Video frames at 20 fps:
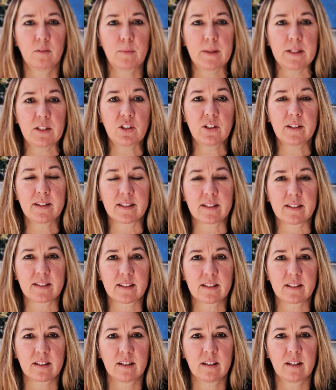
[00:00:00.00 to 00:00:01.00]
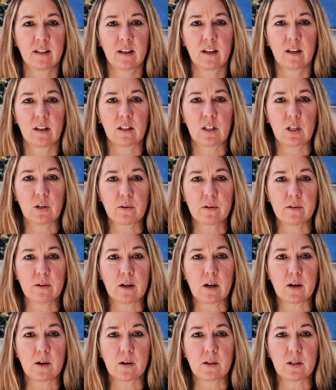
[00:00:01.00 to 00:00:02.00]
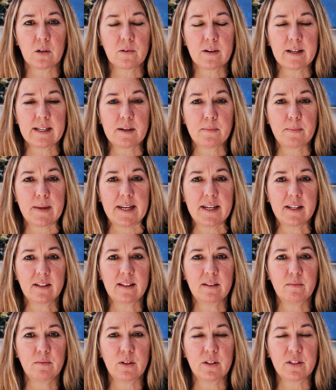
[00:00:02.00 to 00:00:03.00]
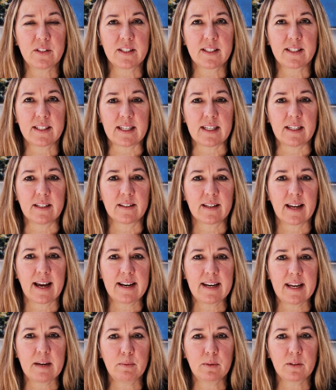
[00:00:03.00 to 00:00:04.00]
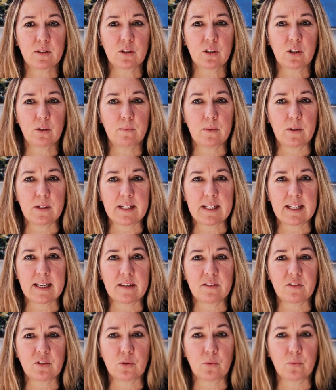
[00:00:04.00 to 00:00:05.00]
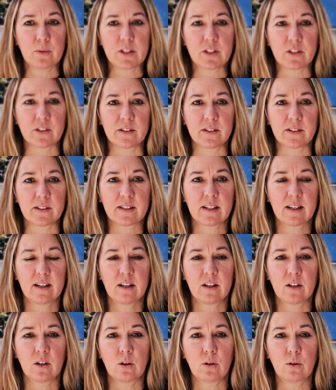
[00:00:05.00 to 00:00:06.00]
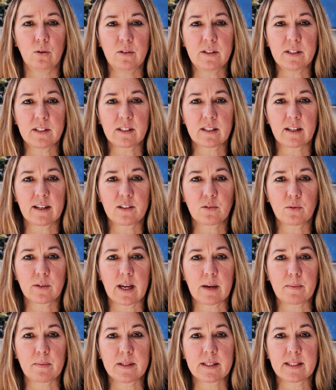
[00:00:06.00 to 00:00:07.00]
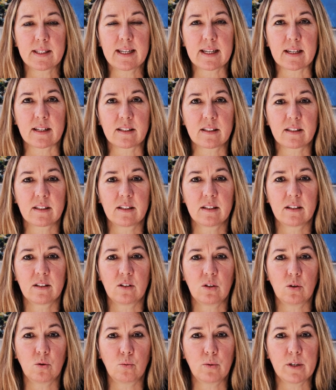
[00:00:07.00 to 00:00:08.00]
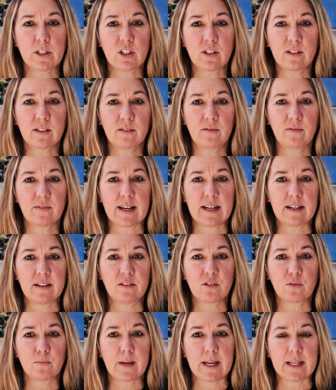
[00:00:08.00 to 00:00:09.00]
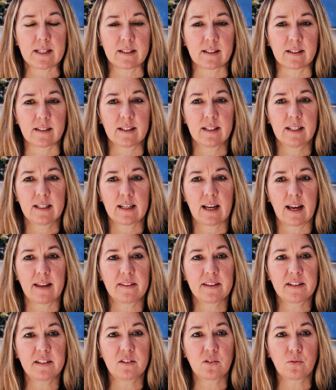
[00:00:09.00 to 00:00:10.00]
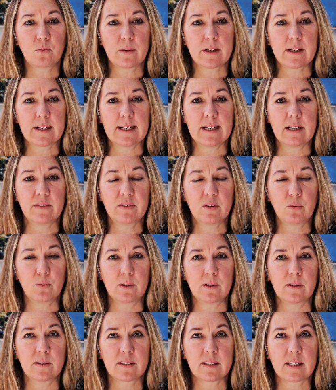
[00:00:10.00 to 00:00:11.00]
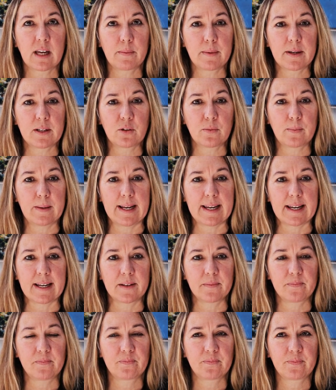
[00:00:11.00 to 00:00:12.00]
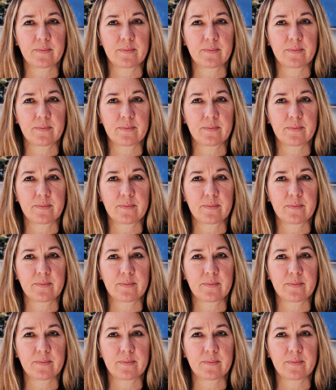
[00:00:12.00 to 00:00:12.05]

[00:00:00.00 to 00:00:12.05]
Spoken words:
Picture this. You're in a medical emergency, unable to communicate your wishes. Who decides what happens next? Your wishes and values matter, and that is where living wills come into play.